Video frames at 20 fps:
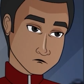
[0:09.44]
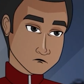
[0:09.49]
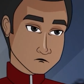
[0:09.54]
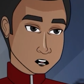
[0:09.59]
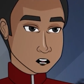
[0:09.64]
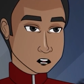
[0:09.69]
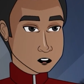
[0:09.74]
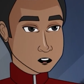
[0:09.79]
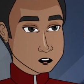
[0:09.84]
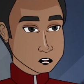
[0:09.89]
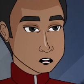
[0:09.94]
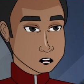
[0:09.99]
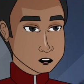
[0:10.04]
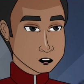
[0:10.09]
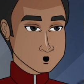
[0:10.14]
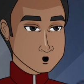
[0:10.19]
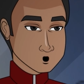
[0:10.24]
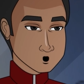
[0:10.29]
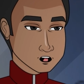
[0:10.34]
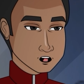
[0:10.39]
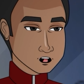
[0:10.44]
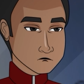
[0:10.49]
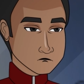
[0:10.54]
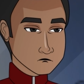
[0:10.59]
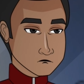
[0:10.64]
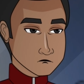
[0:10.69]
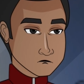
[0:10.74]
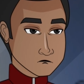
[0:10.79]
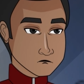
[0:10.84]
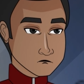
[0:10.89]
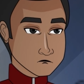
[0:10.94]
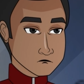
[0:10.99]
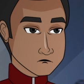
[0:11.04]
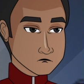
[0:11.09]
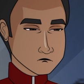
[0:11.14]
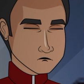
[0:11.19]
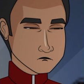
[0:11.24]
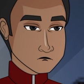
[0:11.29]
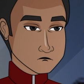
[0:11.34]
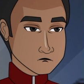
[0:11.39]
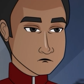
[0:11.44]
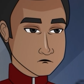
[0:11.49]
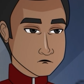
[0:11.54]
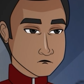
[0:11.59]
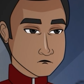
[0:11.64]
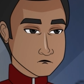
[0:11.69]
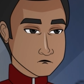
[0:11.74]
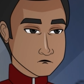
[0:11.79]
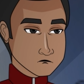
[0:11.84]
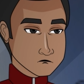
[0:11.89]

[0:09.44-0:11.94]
He gave me $1, Angelo says.